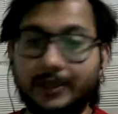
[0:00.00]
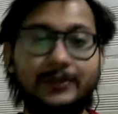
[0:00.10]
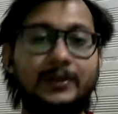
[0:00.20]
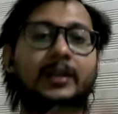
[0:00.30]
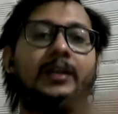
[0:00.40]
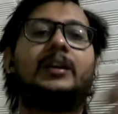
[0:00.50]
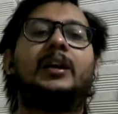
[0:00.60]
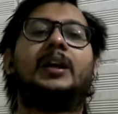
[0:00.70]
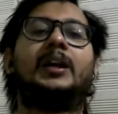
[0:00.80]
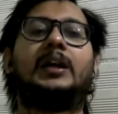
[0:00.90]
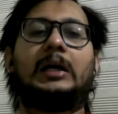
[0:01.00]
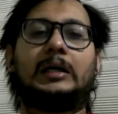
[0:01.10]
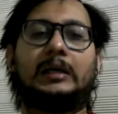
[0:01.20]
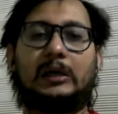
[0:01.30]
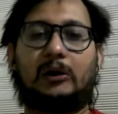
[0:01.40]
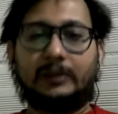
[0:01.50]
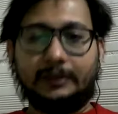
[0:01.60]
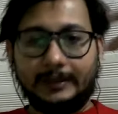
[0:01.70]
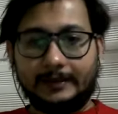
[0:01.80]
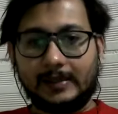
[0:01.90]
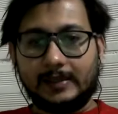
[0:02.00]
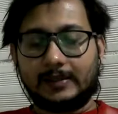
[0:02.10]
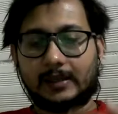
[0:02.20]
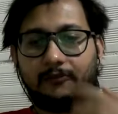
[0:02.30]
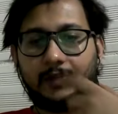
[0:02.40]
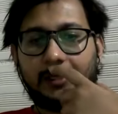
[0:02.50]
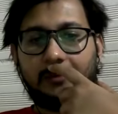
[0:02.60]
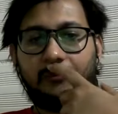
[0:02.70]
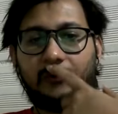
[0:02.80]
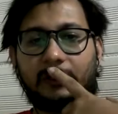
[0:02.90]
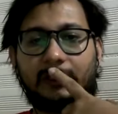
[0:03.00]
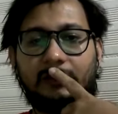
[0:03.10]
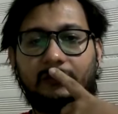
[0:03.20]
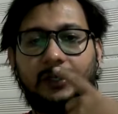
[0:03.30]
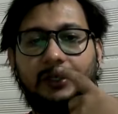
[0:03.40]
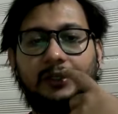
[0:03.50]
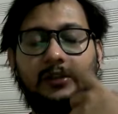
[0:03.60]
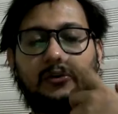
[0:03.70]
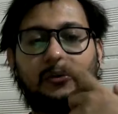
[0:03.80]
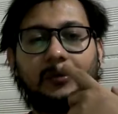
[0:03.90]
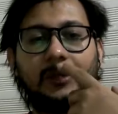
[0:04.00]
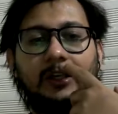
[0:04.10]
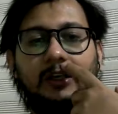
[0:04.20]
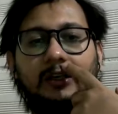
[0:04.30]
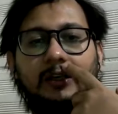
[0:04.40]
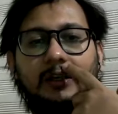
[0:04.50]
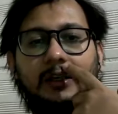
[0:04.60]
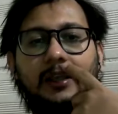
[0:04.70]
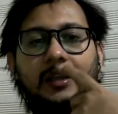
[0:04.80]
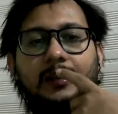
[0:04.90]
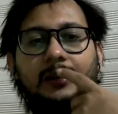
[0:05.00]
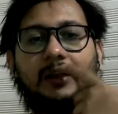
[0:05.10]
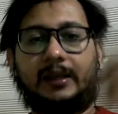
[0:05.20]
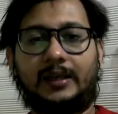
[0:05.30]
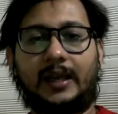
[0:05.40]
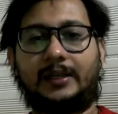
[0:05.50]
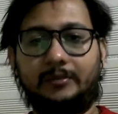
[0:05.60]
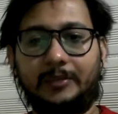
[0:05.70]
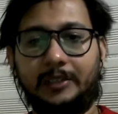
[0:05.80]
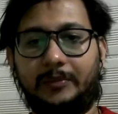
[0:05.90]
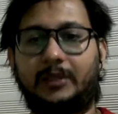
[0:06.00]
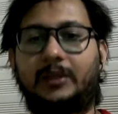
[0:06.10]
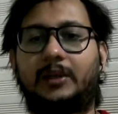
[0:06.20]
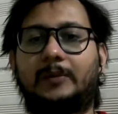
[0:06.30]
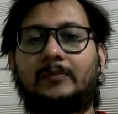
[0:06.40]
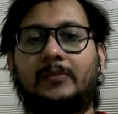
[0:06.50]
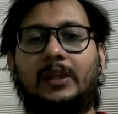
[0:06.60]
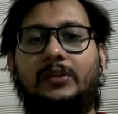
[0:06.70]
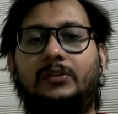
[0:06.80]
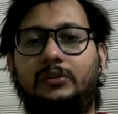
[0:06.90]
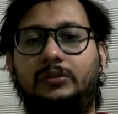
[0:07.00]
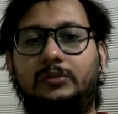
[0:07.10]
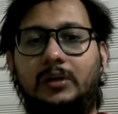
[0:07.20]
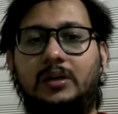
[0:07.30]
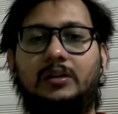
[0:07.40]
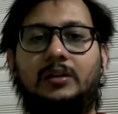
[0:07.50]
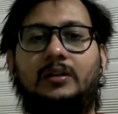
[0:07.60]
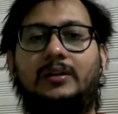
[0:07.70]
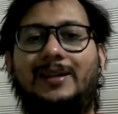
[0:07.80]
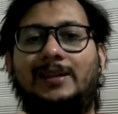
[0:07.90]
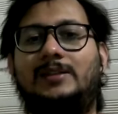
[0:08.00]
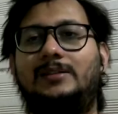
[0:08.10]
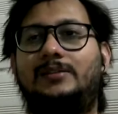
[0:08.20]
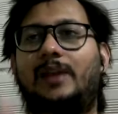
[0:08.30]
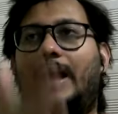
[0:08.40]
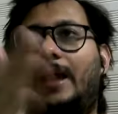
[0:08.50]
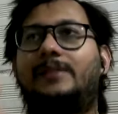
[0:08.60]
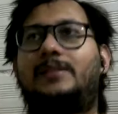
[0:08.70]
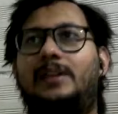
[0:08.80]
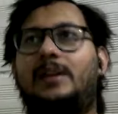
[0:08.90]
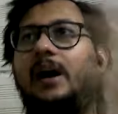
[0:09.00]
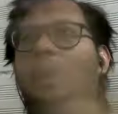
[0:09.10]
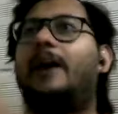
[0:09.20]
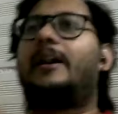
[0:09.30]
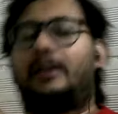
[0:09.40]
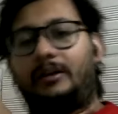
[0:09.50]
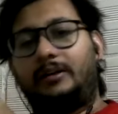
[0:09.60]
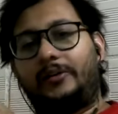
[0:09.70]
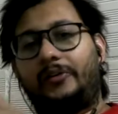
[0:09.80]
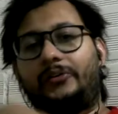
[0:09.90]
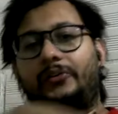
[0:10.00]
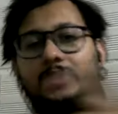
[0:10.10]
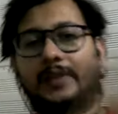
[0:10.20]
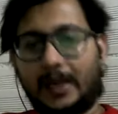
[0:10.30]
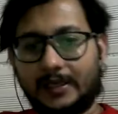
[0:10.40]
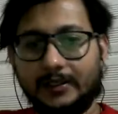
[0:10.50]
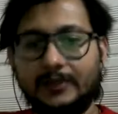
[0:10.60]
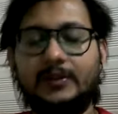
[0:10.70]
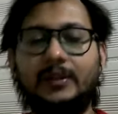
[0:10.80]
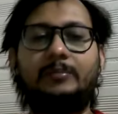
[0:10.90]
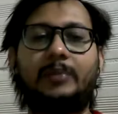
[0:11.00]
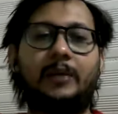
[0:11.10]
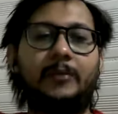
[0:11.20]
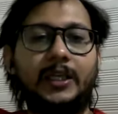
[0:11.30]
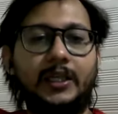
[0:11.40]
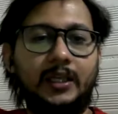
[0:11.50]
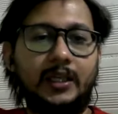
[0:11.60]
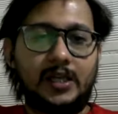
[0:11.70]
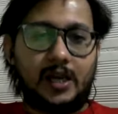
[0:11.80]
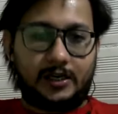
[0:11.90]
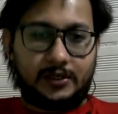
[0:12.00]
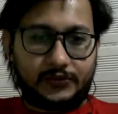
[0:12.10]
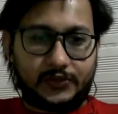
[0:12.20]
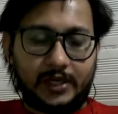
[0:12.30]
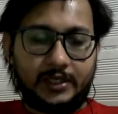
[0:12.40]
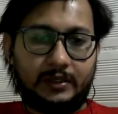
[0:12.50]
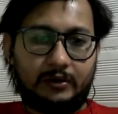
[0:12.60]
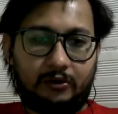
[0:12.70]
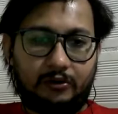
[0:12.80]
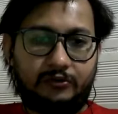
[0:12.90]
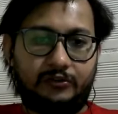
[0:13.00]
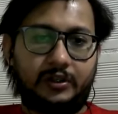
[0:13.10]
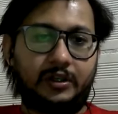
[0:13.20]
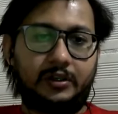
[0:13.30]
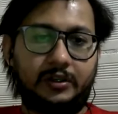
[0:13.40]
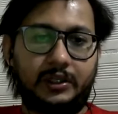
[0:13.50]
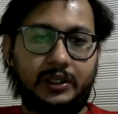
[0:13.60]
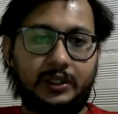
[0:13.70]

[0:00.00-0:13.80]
reasoning. All these things are very important when in enlightenment period. So things as they are, so that is the primary understanding of that